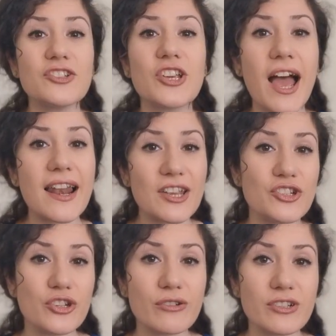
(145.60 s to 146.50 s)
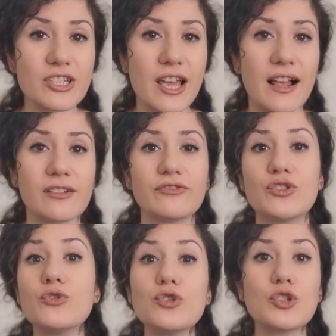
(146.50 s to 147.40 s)
challenge yourself
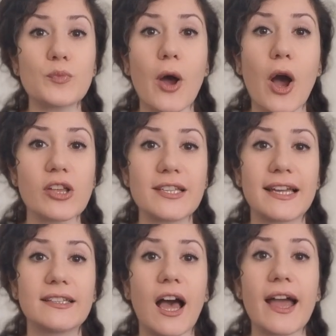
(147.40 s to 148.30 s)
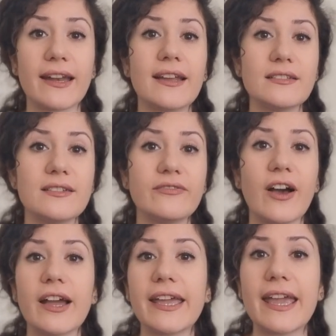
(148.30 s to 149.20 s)
to spot and
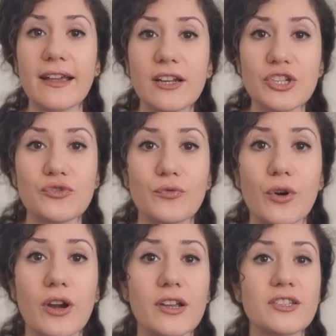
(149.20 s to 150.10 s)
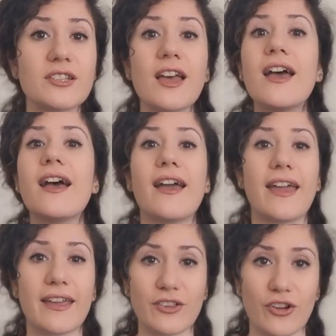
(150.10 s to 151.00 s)
identify English words
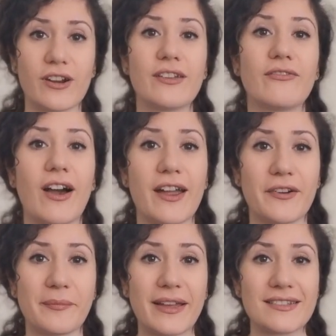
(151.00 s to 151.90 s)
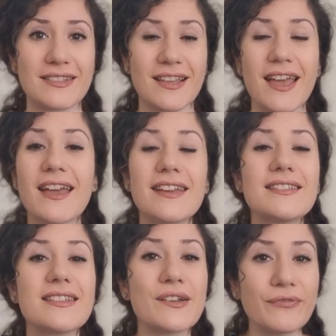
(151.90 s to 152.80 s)
in your environment.
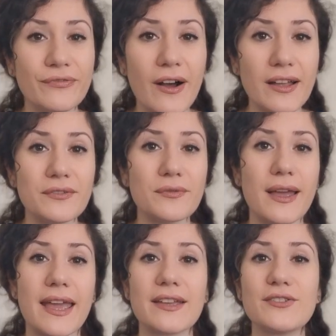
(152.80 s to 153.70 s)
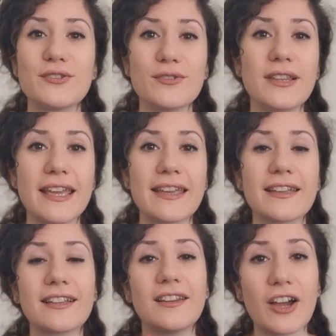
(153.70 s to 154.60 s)
It's a fun way to
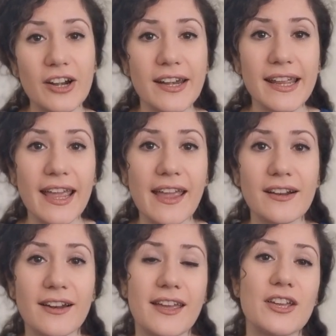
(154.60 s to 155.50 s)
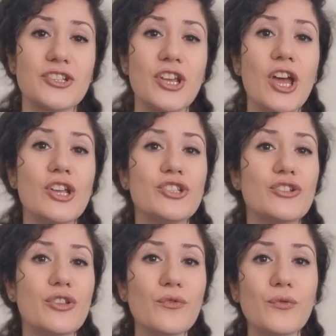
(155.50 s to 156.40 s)
link learning English
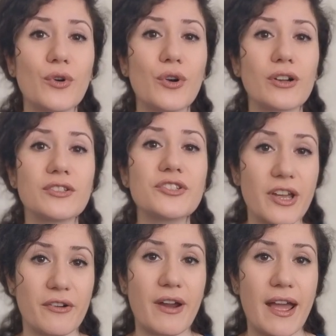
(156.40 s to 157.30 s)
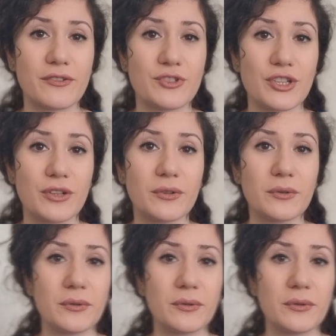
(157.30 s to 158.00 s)
to the world around you.